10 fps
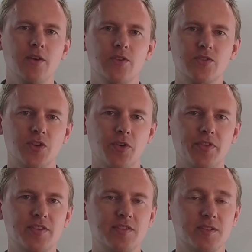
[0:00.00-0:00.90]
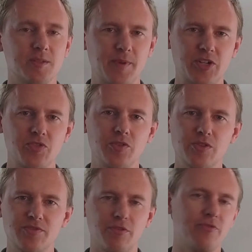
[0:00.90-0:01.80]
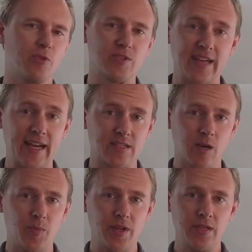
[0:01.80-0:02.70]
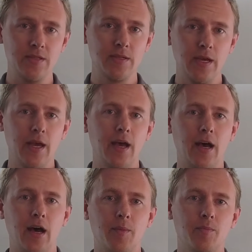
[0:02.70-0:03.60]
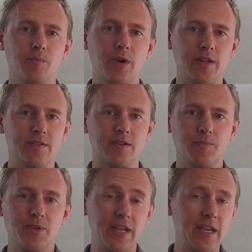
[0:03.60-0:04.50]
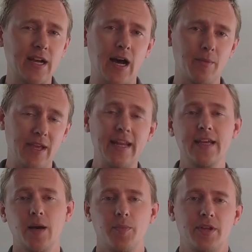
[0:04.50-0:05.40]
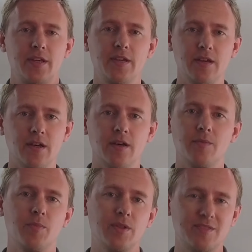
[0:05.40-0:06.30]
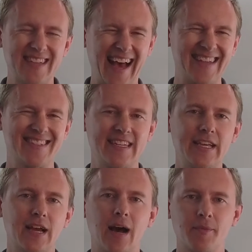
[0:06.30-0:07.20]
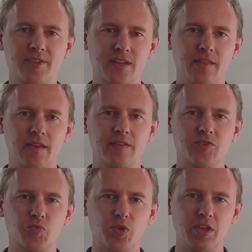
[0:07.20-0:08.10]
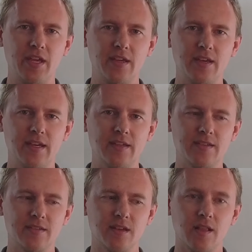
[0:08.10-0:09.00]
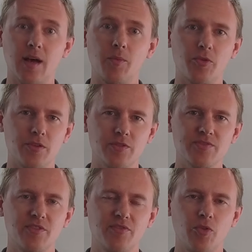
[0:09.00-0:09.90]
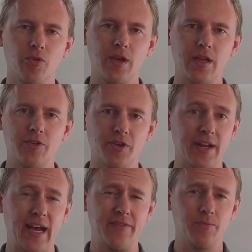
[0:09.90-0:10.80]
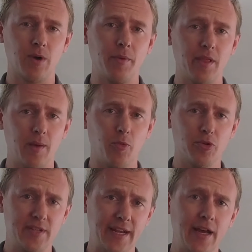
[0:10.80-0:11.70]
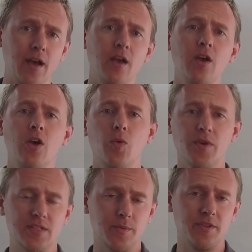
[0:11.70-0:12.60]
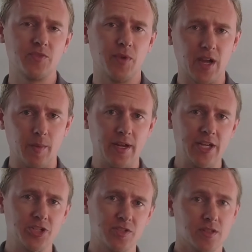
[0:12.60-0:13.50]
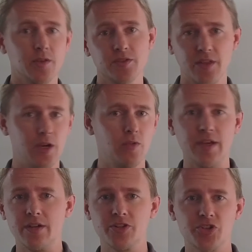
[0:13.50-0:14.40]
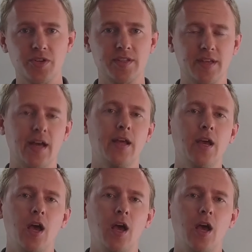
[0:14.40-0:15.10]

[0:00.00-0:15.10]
So this is especially useful for SaaS companies, but any company, but SaaS and e-commerce, I think this really is a lot more useful for, and you're going to have probably a lot more data with some of these recommendations. And those are the only industries that